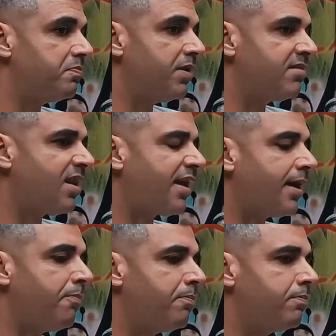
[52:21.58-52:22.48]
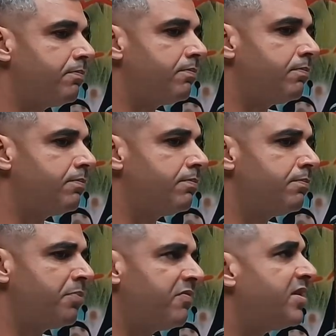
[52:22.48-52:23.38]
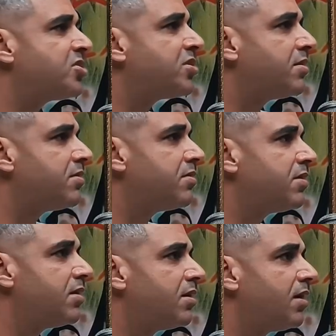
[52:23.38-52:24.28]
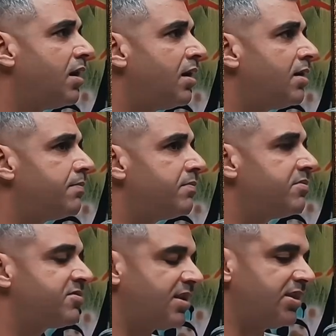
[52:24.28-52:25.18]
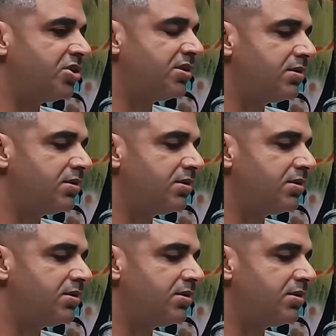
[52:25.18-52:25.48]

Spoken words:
it's like a prevention strategy.